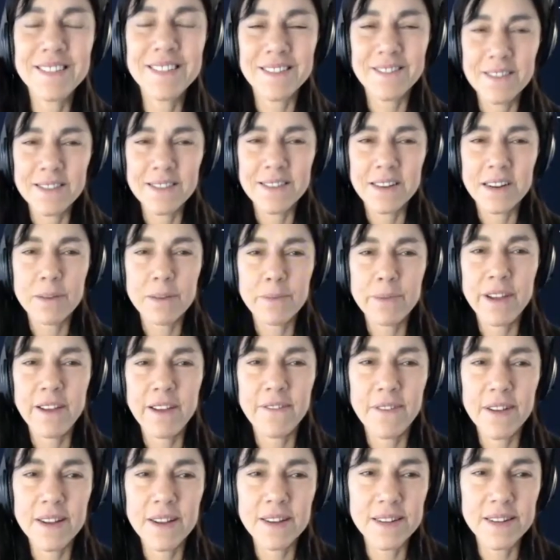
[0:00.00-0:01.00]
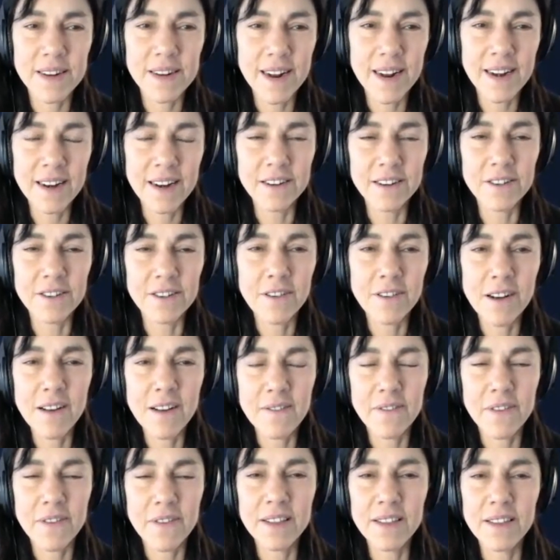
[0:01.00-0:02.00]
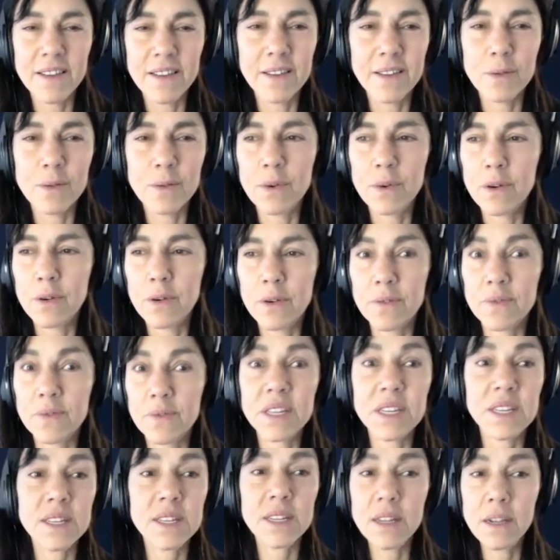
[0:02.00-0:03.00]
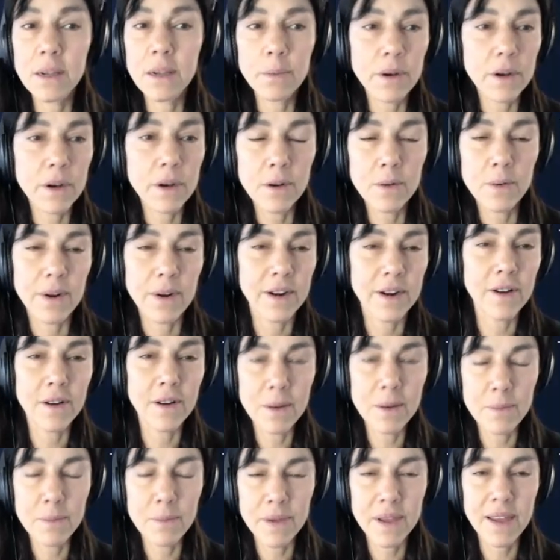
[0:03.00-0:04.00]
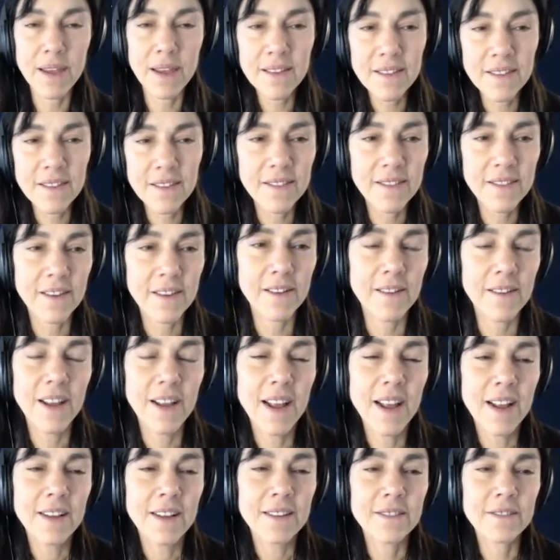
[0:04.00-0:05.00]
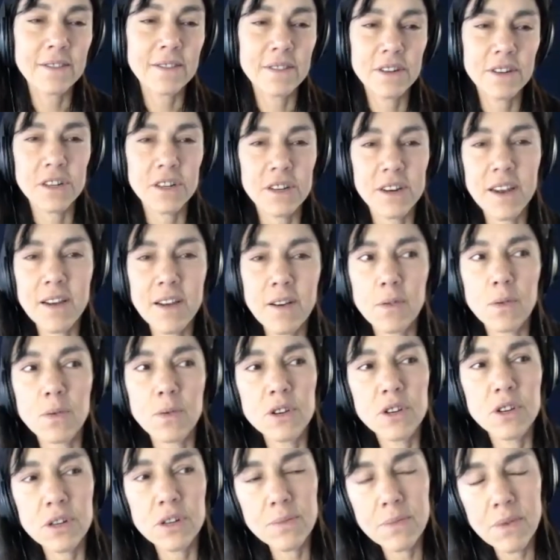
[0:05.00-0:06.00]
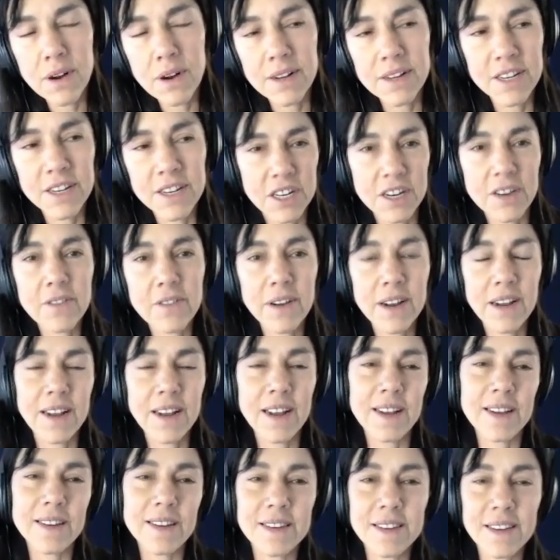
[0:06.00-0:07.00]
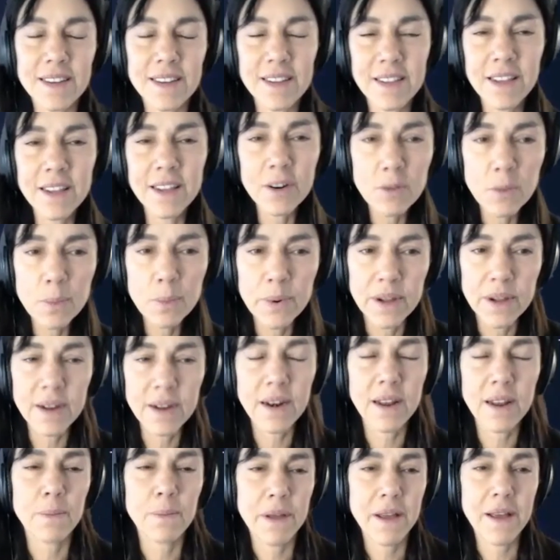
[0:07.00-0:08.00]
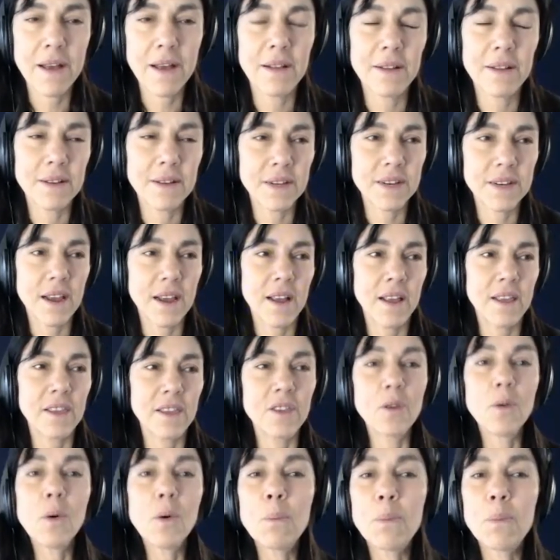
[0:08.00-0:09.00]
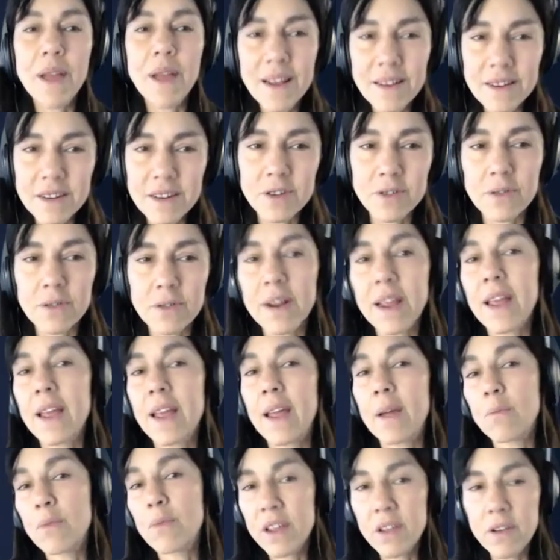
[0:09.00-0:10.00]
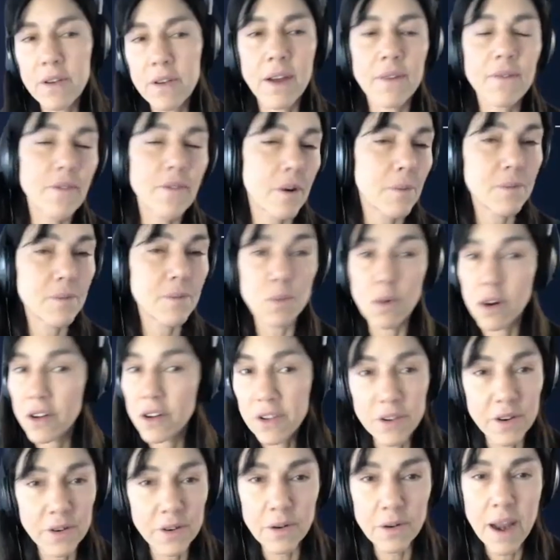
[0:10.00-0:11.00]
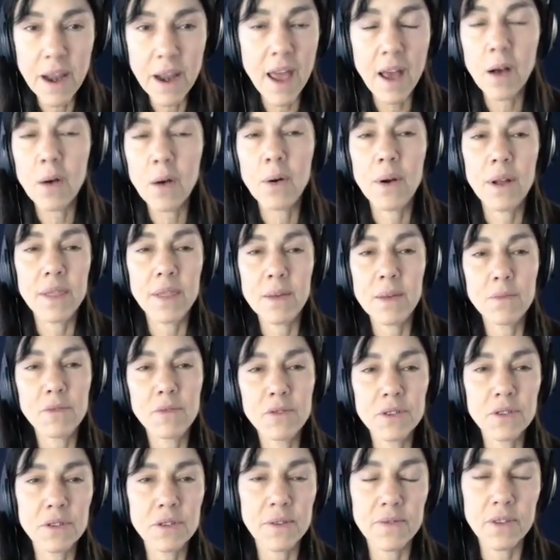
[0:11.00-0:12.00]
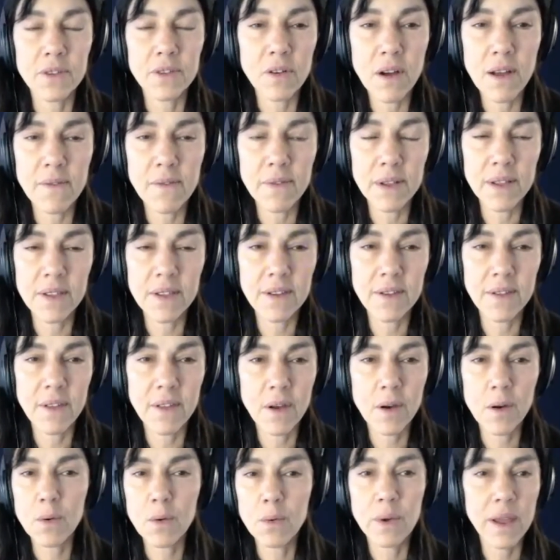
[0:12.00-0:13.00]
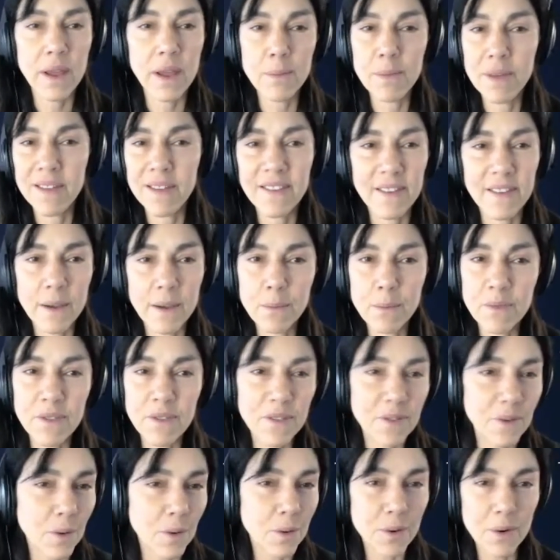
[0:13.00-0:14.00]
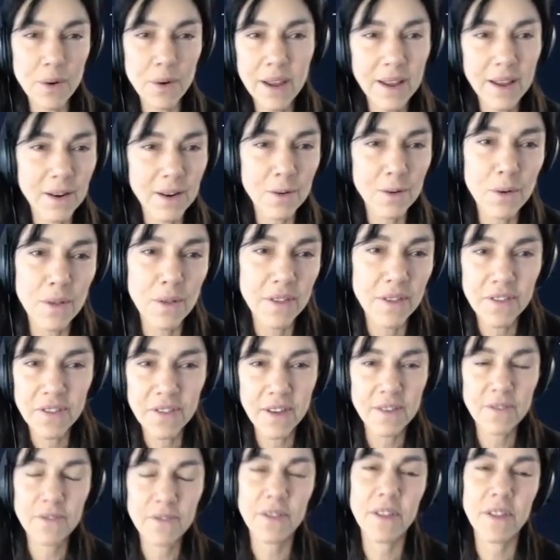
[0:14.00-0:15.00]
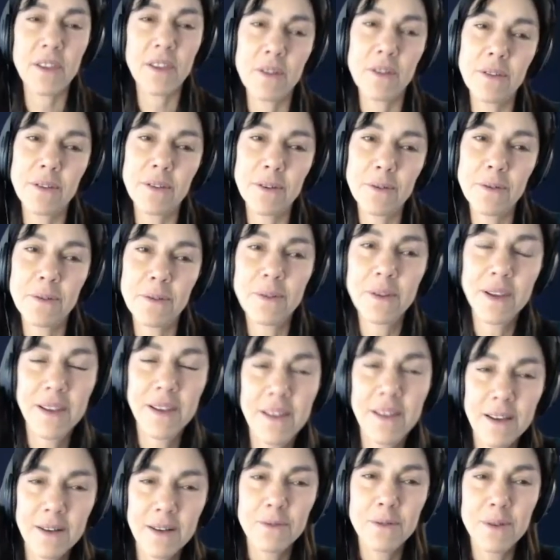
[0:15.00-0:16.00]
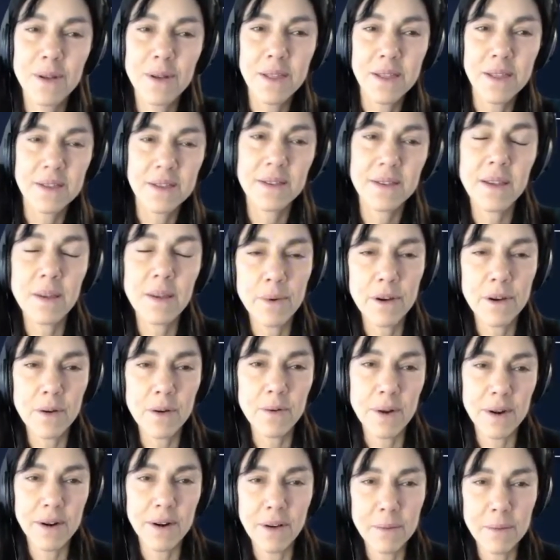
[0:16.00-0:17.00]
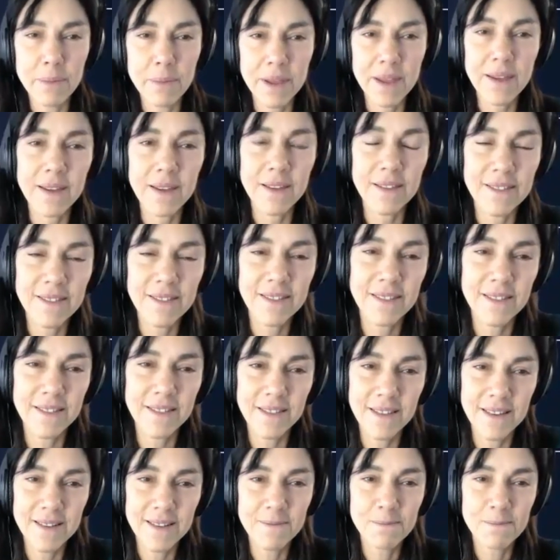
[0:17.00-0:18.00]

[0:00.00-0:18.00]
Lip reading: So it's going to be a fascinating dive into the world of SIBO and IBS. So, Dr. Janelle, would you mind sharing us a little bit about your backstory and where you come from and what you do now? And then we'll sort of dive into the whole MSM story and all of the stuff that you do with SIBO and IBS.